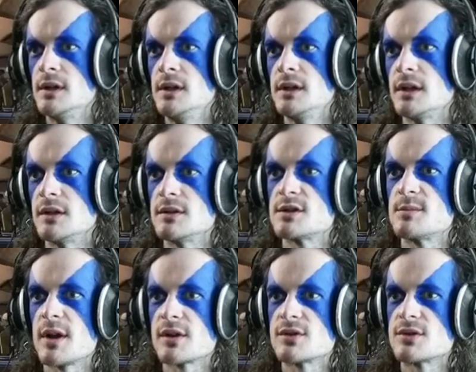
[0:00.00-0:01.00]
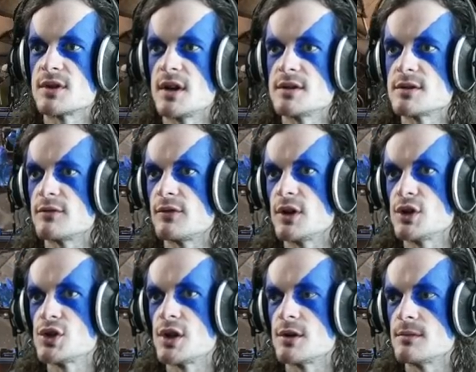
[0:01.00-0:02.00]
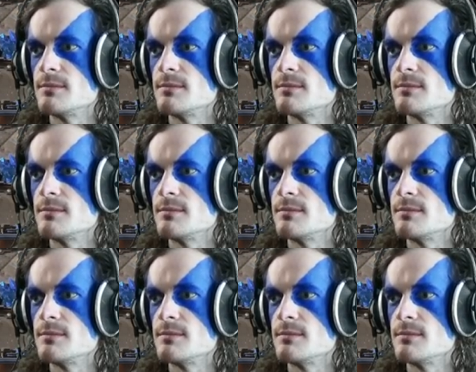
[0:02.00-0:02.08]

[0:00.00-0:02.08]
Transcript: getting some exercise and fresh air.